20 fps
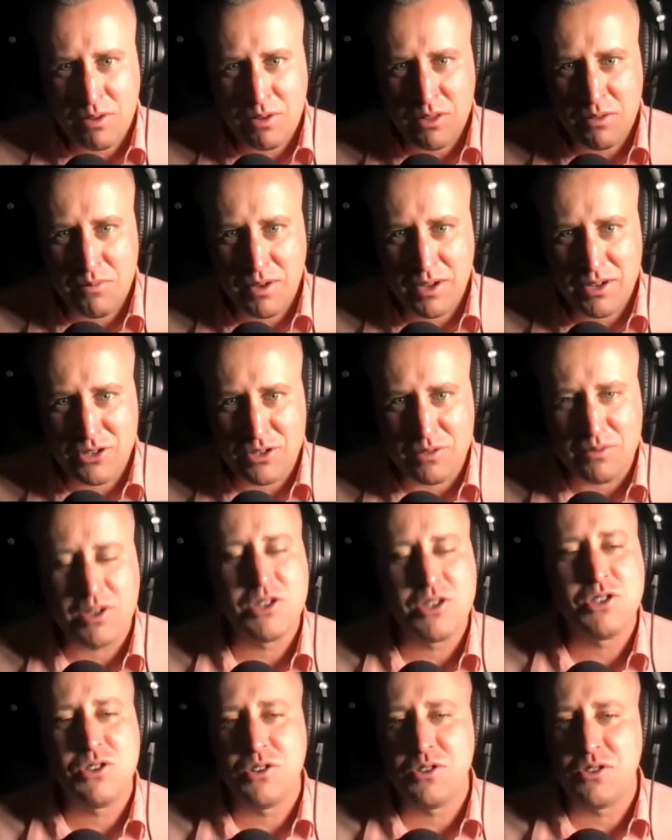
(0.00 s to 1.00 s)
the bedroom,
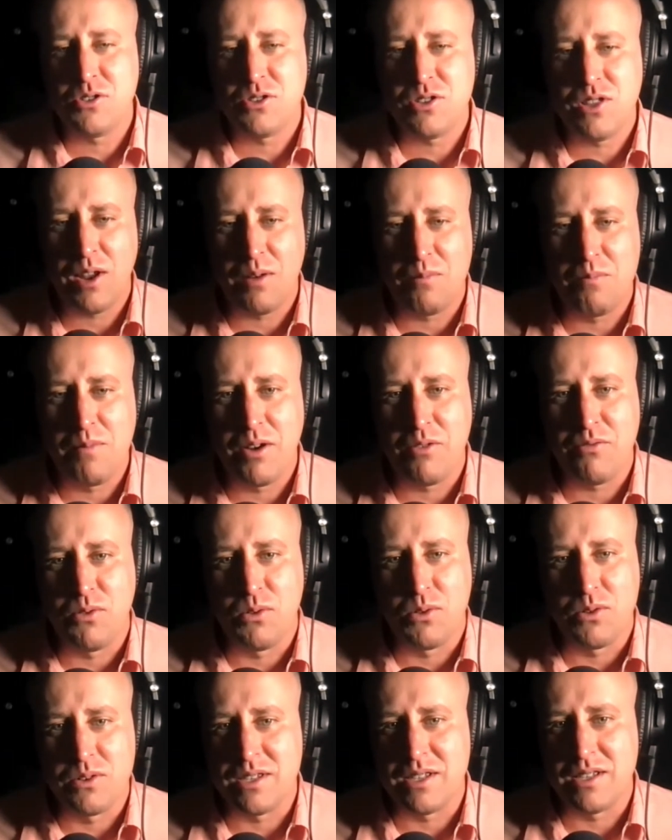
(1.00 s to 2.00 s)
because there's a lot of
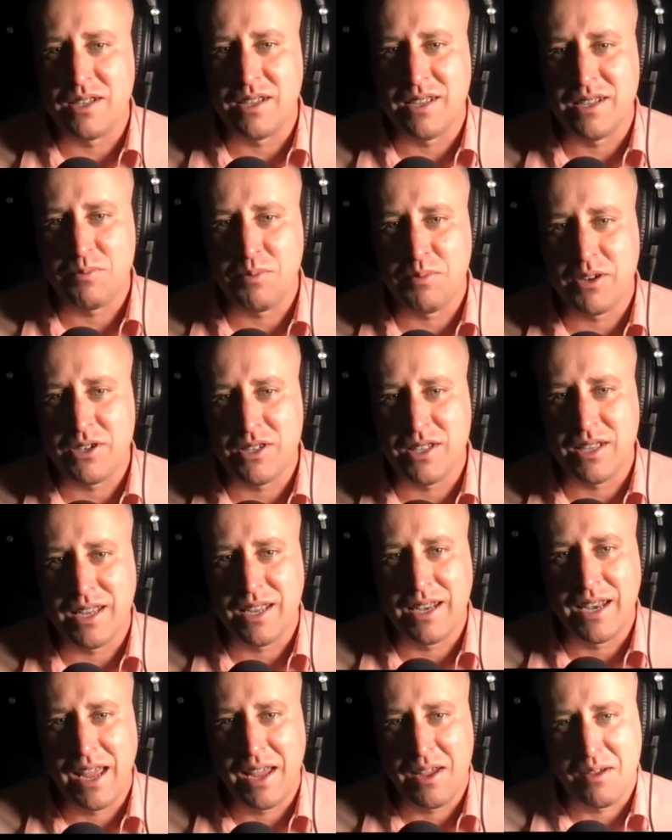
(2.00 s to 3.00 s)
metaphors and especially
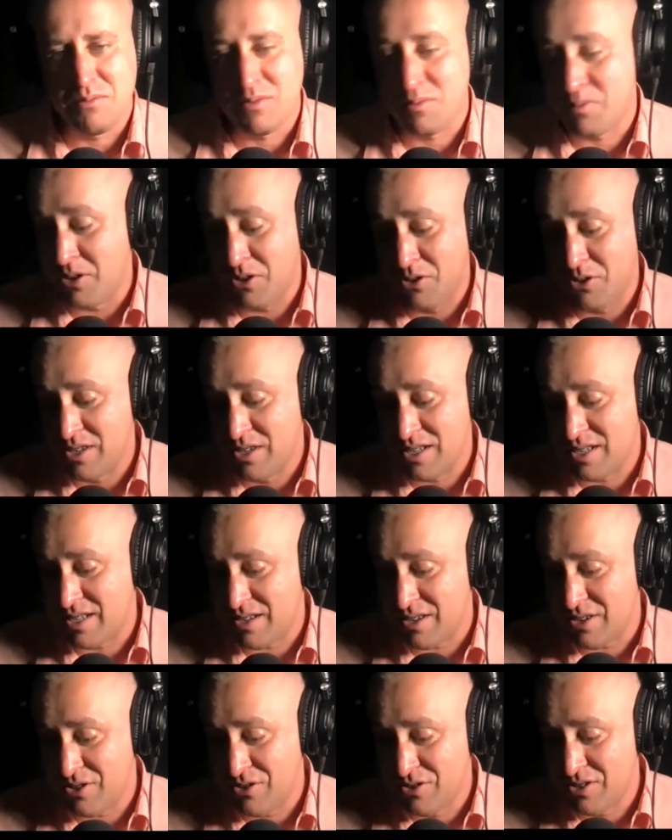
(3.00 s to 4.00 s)
in names, but yours
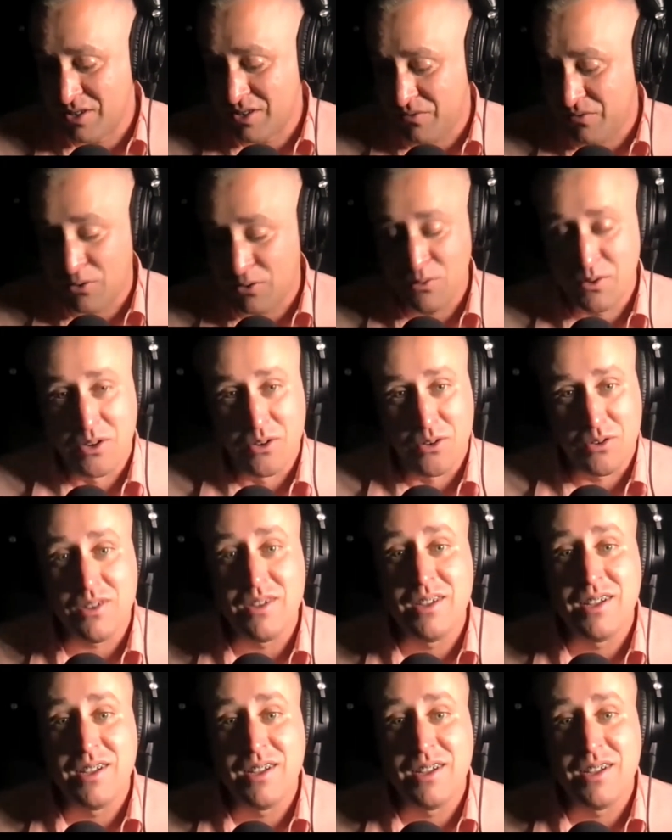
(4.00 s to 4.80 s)
is for real.